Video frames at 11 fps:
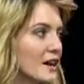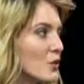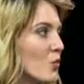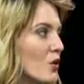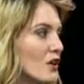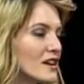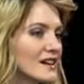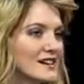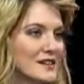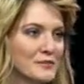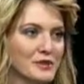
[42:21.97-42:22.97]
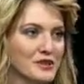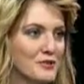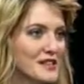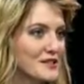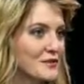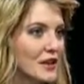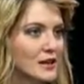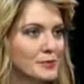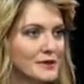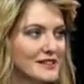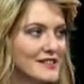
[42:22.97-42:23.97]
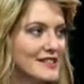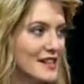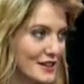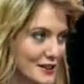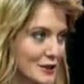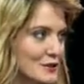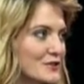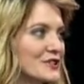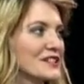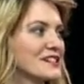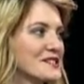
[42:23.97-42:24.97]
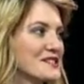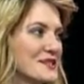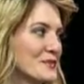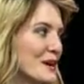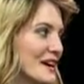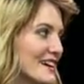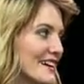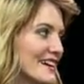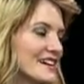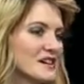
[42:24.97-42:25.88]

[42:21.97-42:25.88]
Any kind of war between developers, good for the consumer.